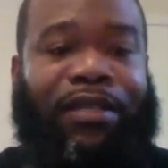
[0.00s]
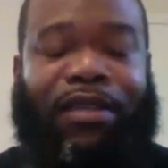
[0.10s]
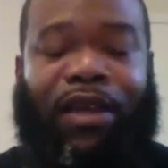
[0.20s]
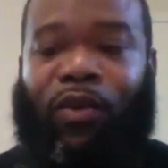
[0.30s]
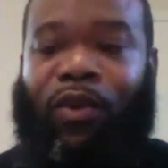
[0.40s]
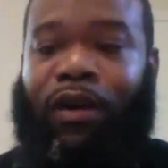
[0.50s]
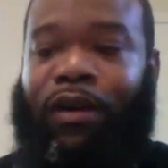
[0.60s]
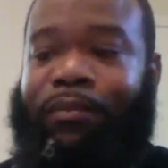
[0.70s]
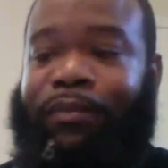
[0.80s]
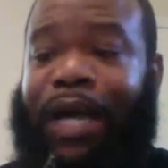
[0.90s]

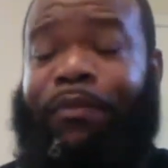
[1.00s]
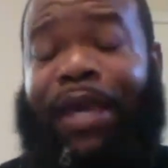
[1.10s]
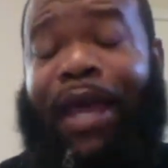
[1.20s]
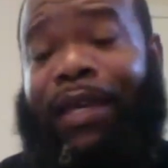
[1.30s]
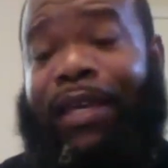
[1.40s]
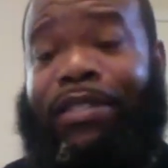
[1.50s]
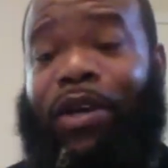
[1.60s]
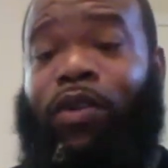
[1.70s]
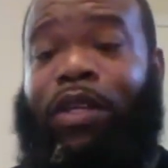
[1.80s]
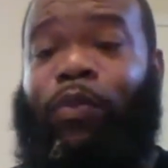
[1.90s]
So, I mean, I guess the
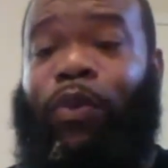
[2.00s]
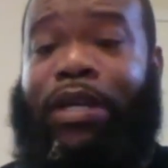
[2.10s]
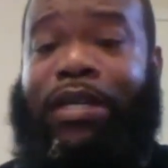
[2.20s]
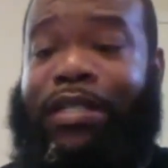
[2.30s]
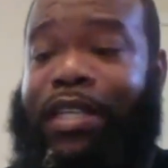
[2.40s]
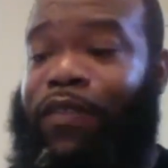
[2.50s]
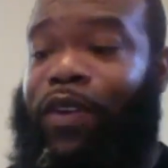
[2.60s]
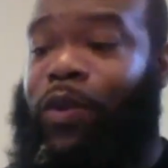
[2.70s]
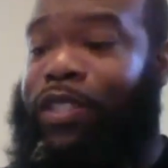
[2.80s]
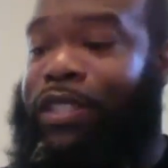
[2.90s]
only preconceived
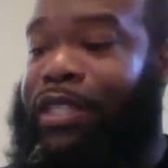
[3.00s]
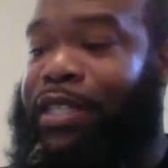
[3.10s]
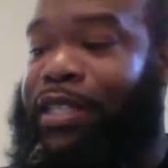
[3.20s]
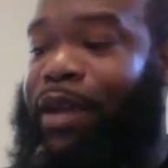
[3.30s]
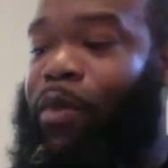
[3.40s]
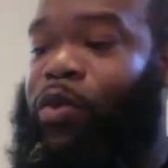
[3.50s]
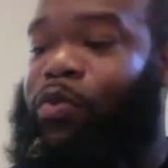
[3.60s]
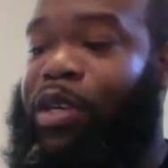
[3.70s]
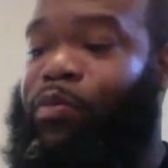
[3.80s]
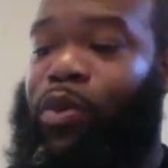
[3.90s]
notion is that most
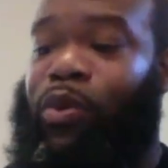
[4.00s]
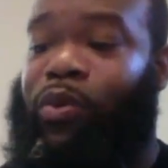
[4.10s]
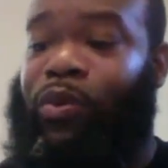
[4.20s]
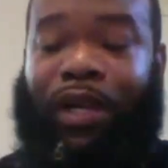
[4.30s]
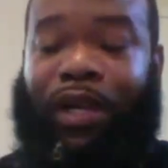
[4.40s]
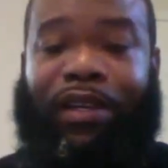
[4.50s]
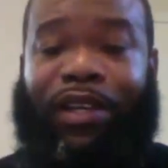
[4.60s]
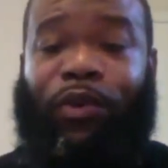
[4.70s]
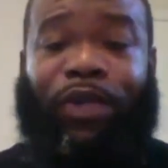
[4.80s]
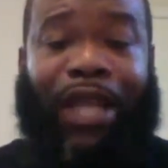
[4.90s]
people
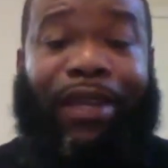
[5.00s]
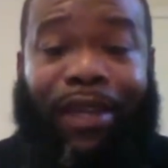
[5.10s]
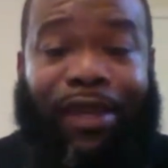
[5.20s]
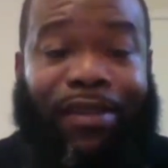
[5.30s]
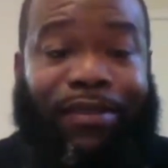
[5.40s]
don't like it,